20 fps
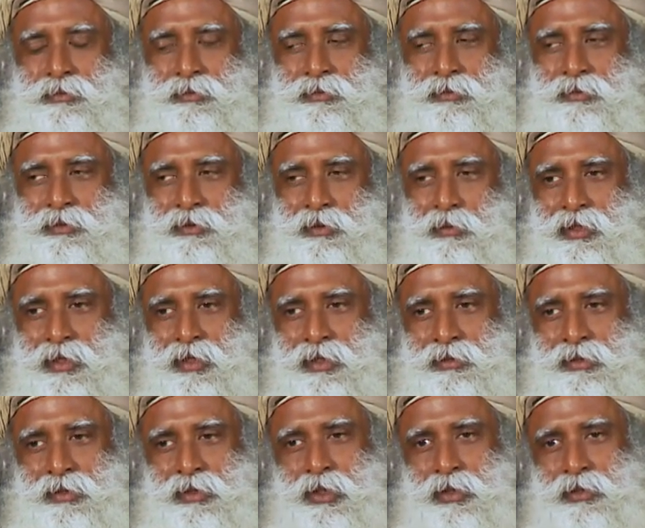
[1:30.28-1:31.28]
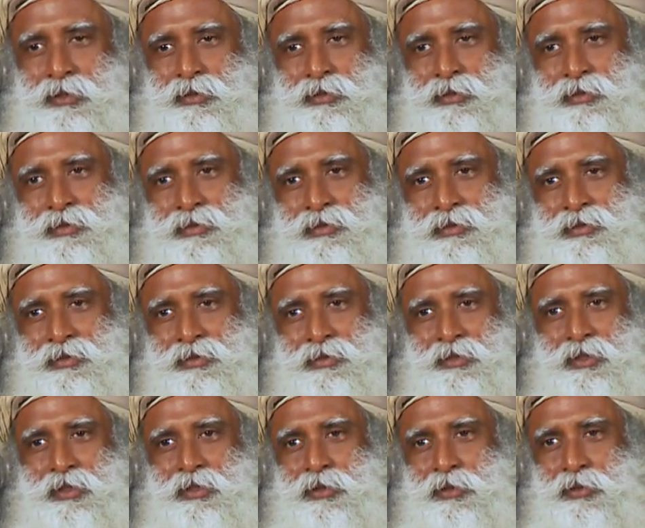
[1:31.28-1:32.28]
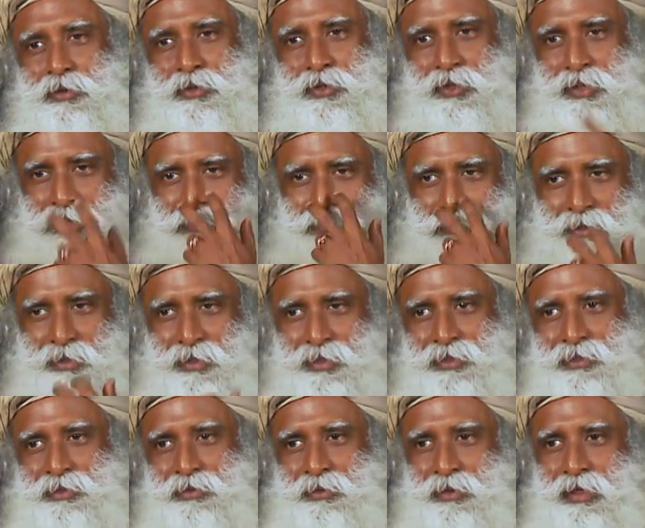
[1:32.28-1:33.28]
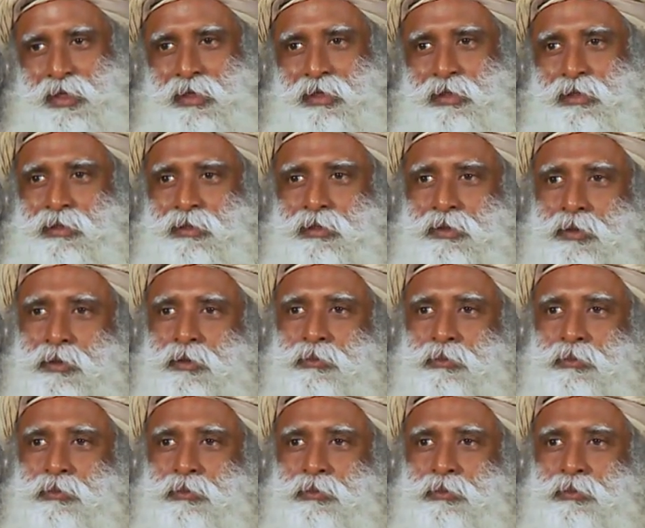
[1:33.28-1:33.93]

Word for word: somebody has got their nose stuffy today